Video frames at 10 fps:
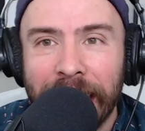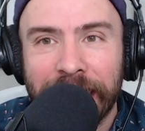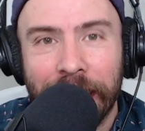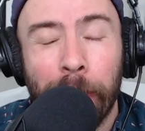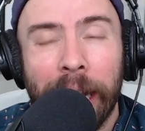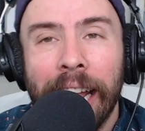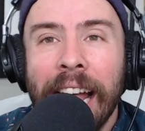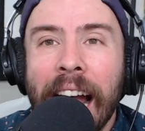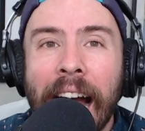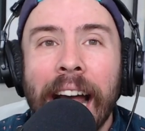taste good. But
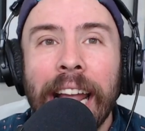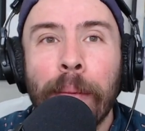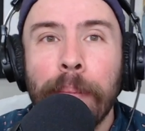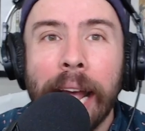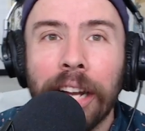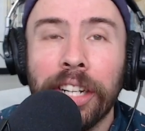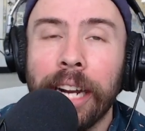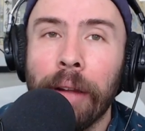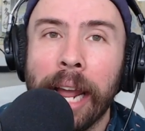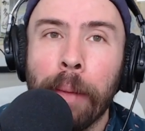I
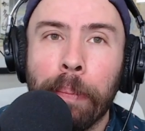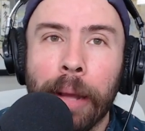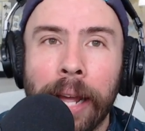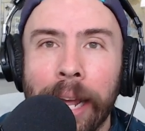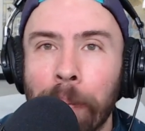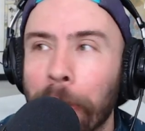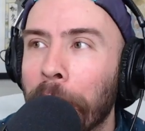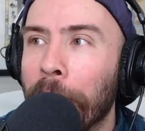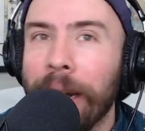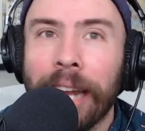imagine a, a, a
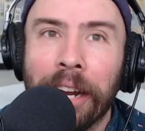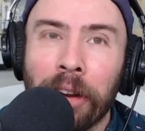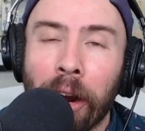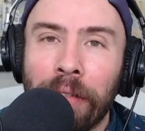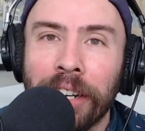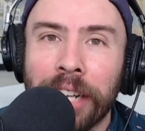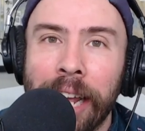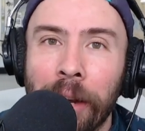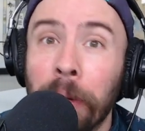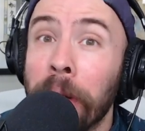brewery like Dogfish
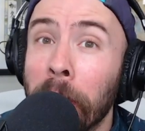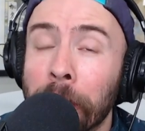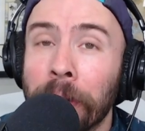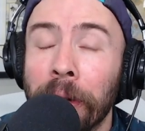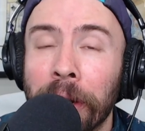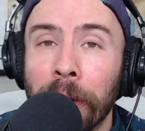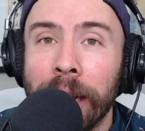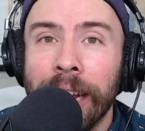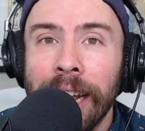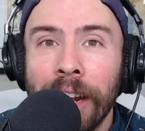Head who knows what they're
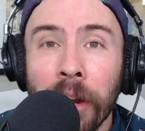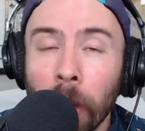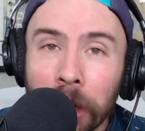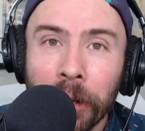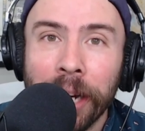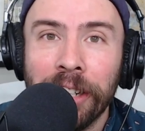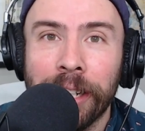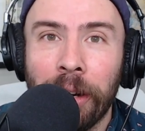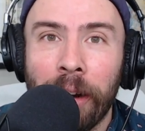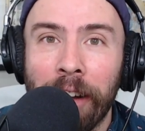doing, no
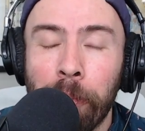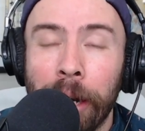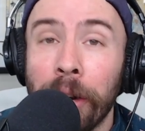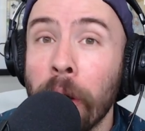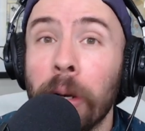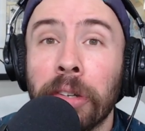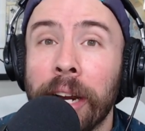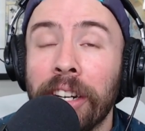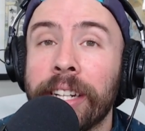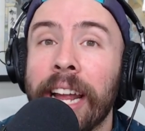strangers to craft beer, no
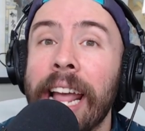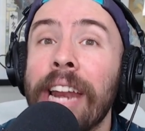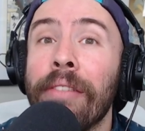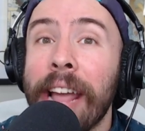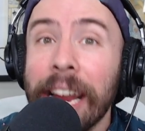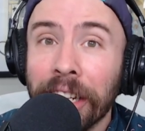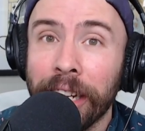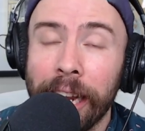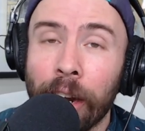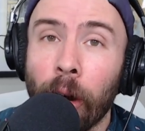strangers to
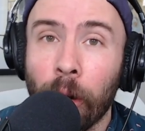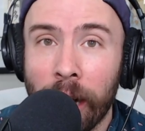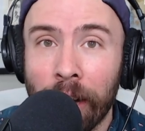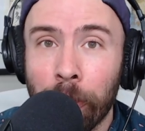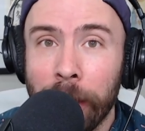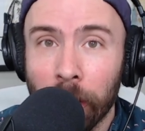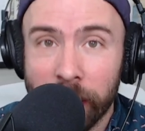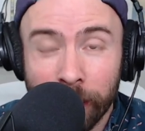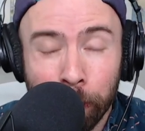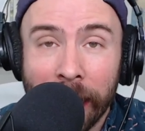innovation in our craft
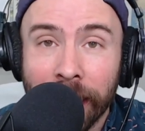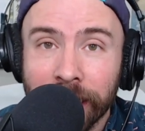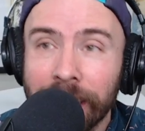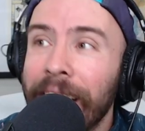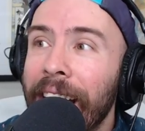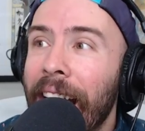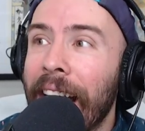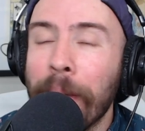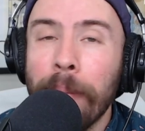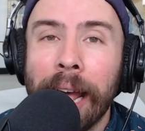beer space.
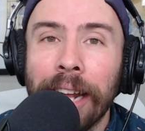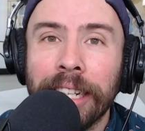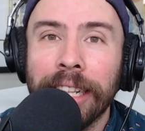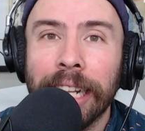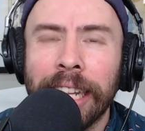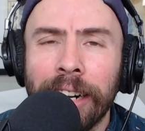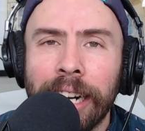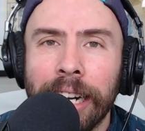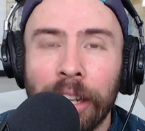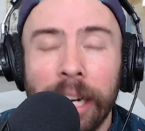I imagine that they're,
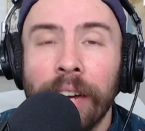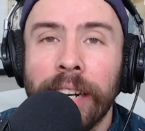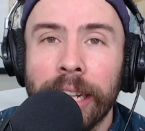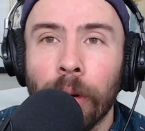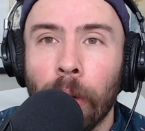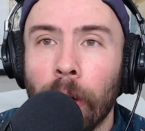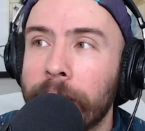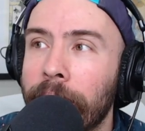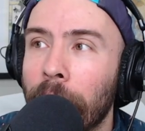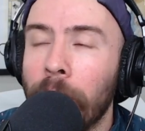they're giving it their
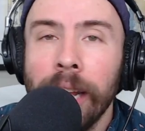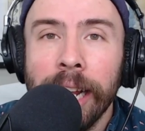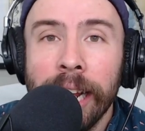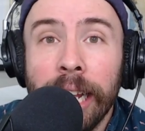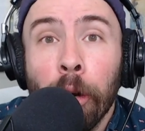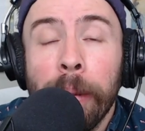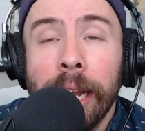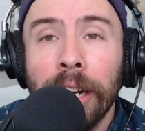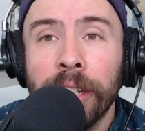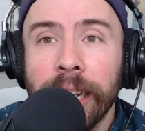all. So it, will
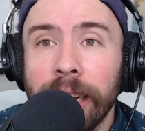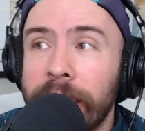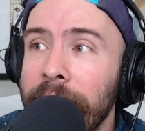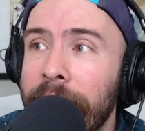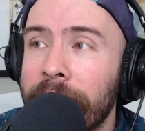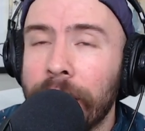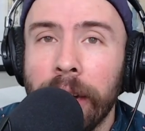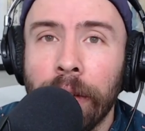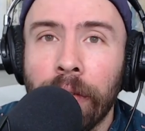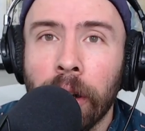be interesting to see because
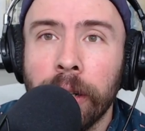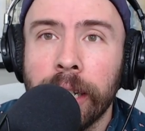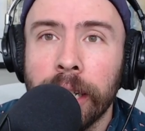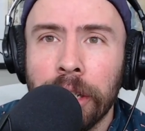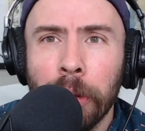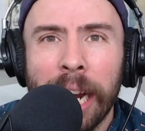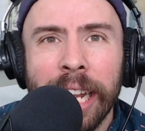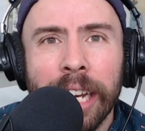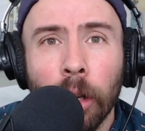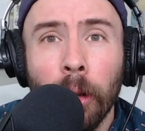if, if Kernza too, I
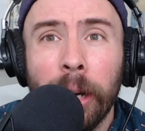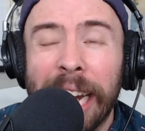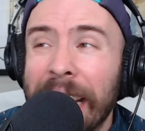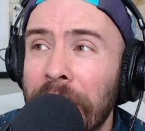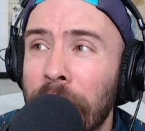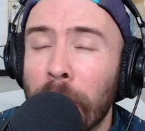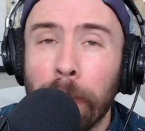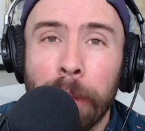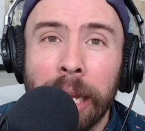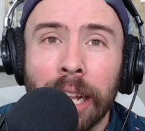didn't look into
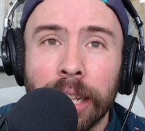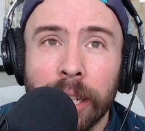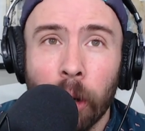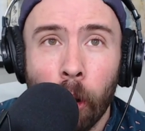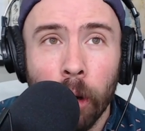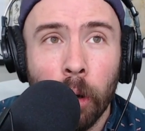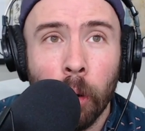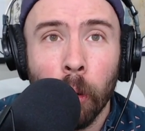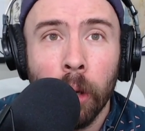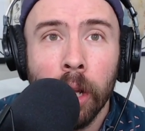it beyond this
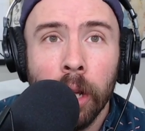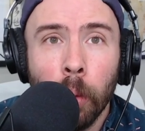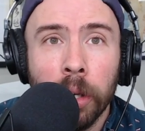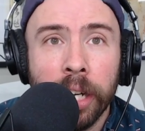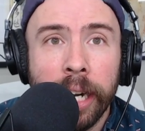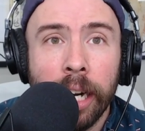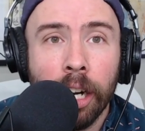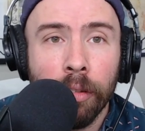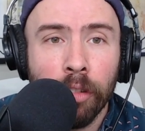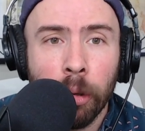article, which again
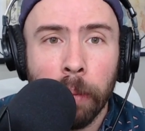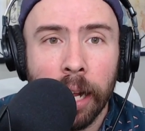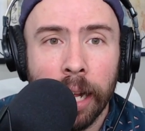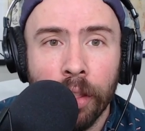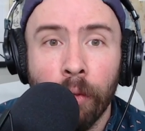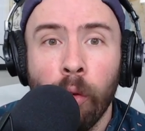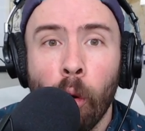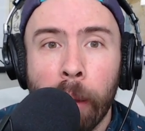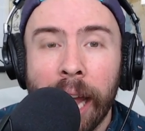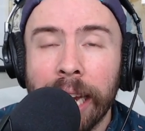comes from uh, the
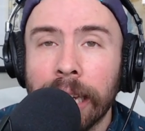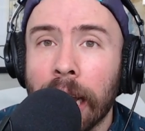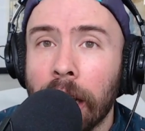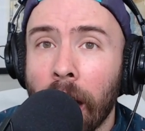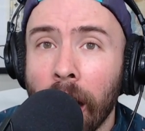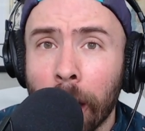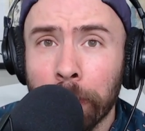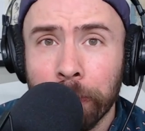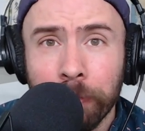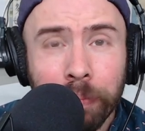full
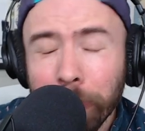Pint.com.